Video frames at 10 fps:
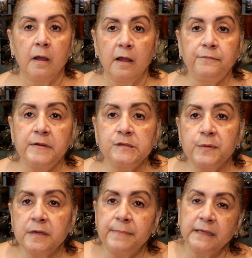Hi friends,
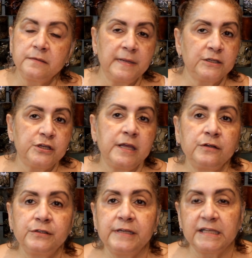welcome back to my
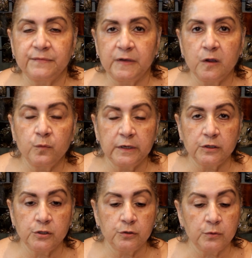channel. Today's video I want
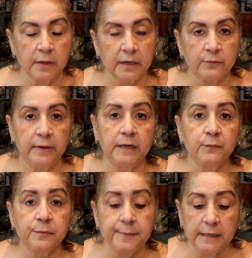to do a get ready
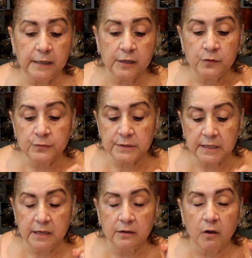with me
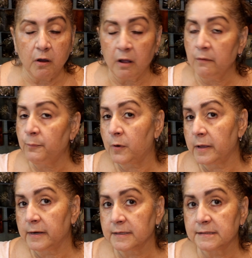using all
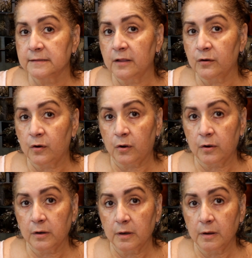products that
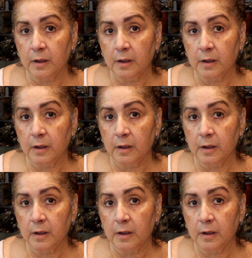are